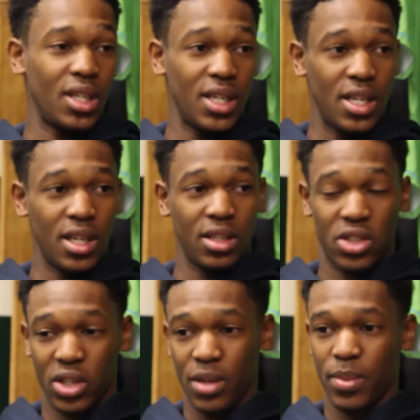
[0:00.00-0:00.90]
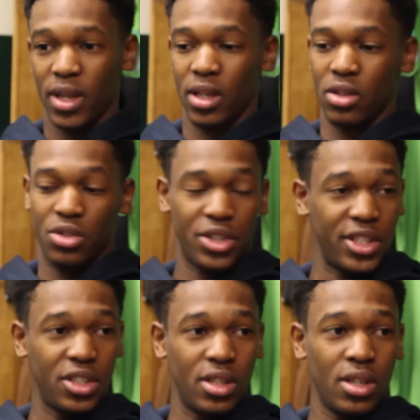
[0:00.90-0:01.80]
eating, sleeping,
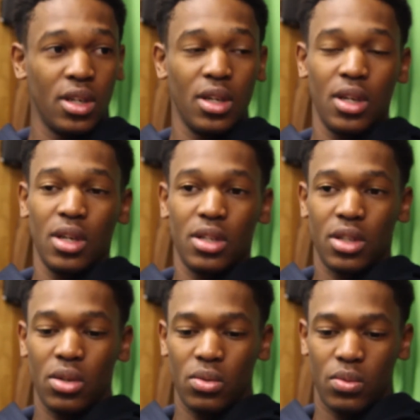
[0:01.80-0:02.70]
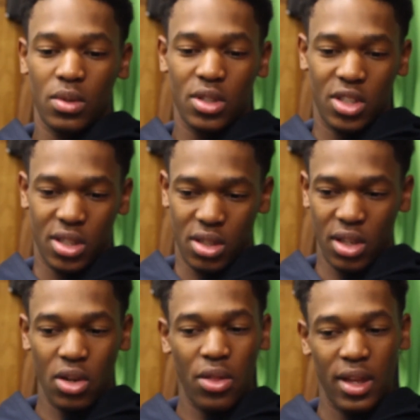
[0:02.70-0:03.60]
nutrition. So just
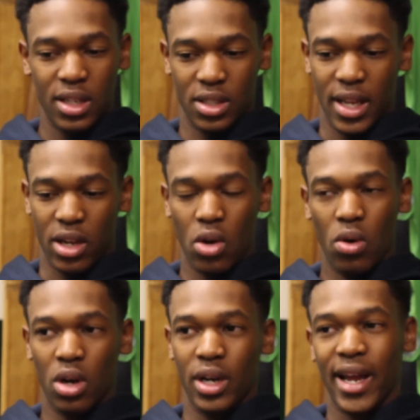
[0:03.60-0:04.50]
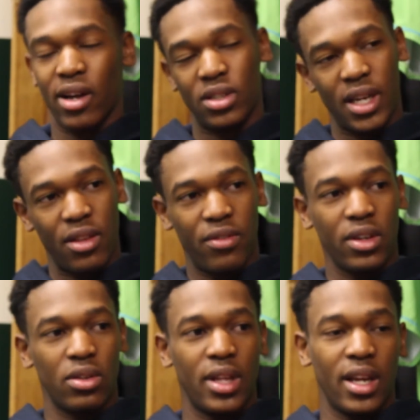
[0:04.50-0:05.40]
little things that go on outside the
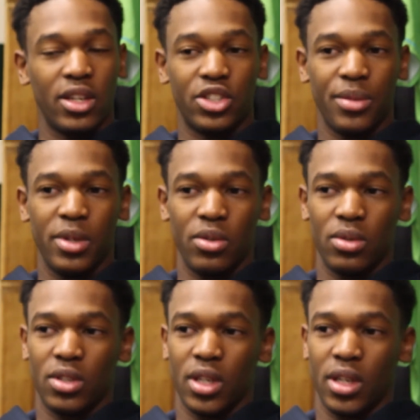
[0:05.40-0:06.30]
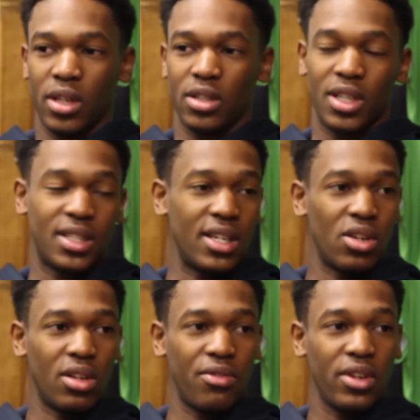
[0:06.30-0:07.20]
field that attribute to success
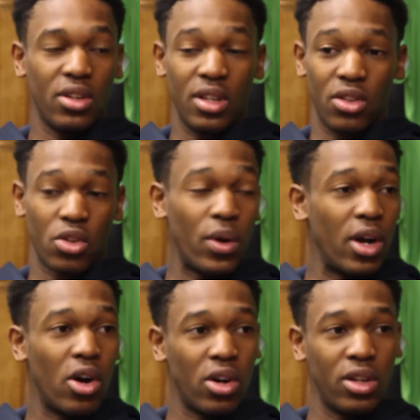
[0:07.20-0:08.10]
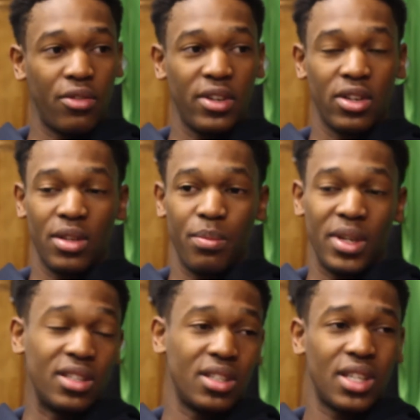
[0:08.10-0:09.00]
on the field and throwing hard on the field and
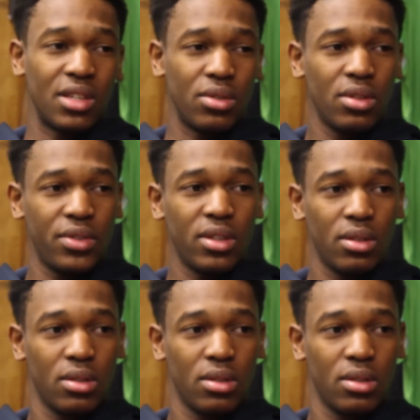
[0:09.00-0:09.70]
being successful on the field.